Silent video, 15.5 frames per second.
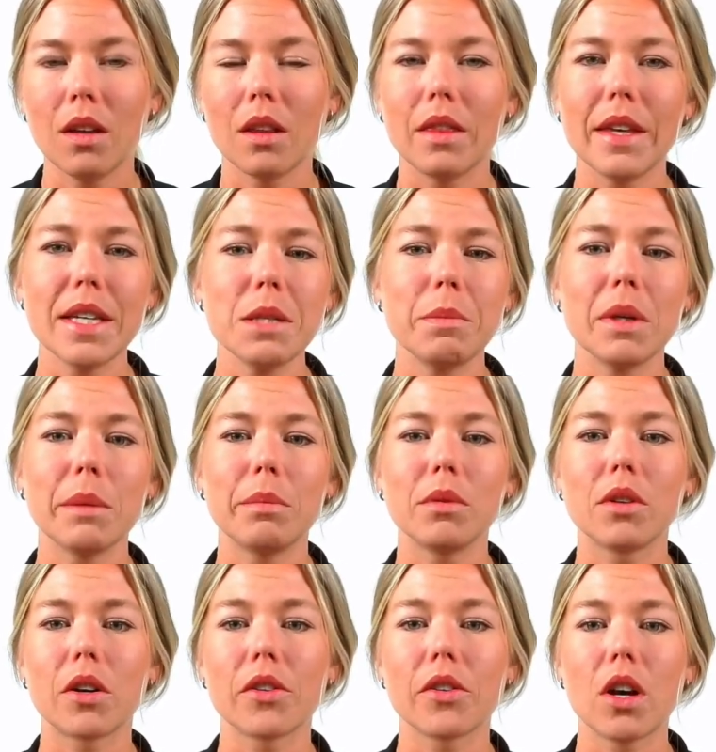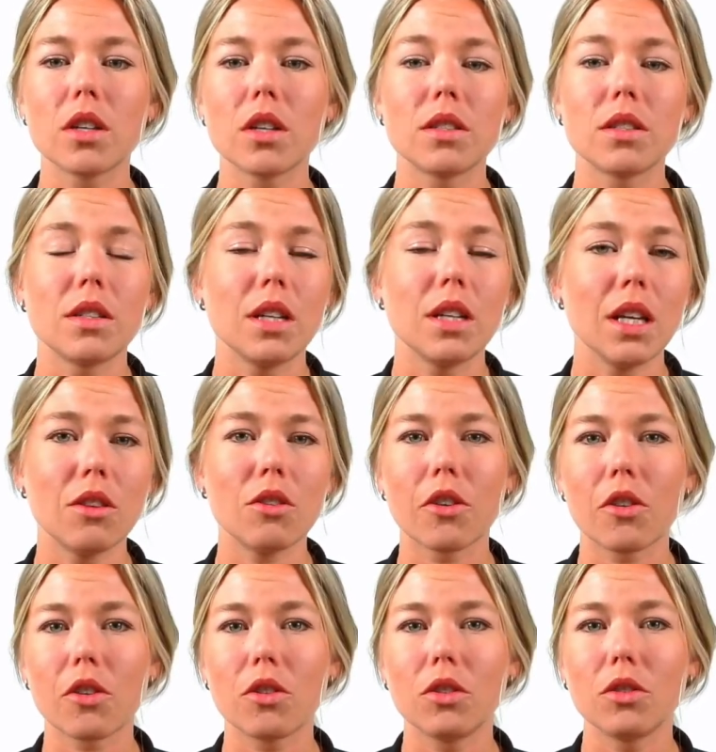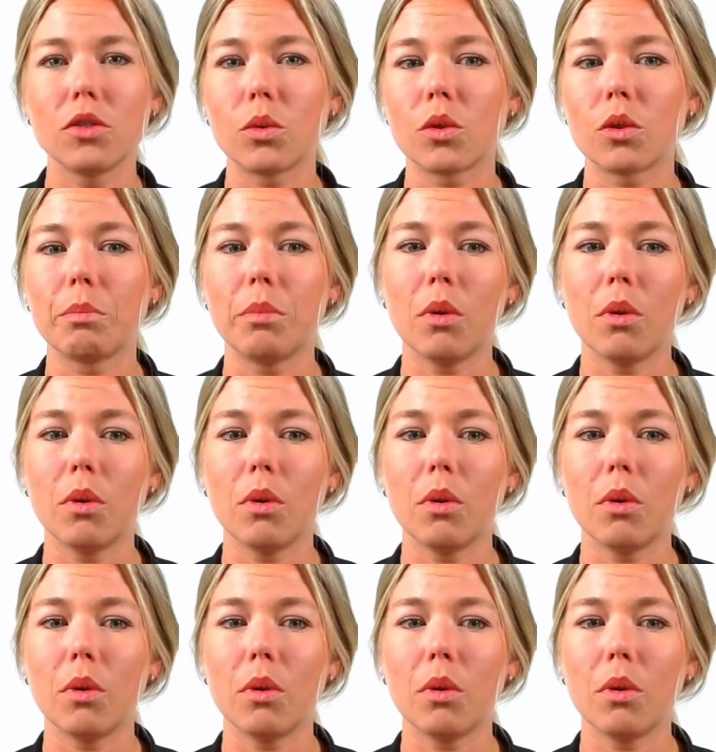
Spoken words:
These people are thus neither girl nor